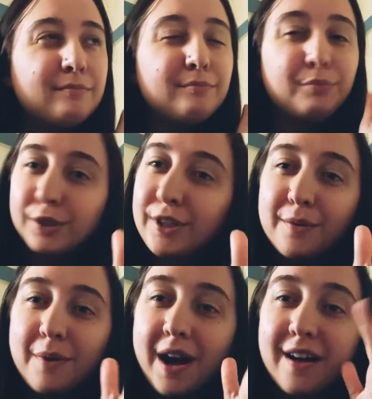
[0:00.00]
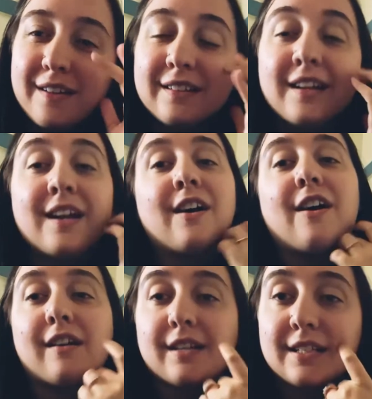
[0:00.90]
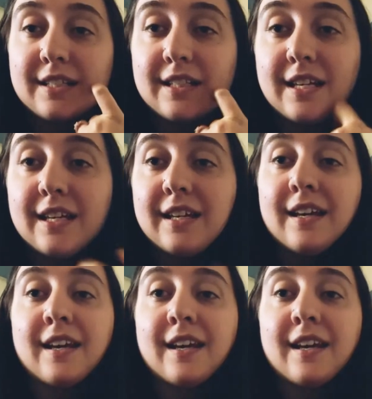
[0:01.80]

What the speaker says: pretty well. Honestly,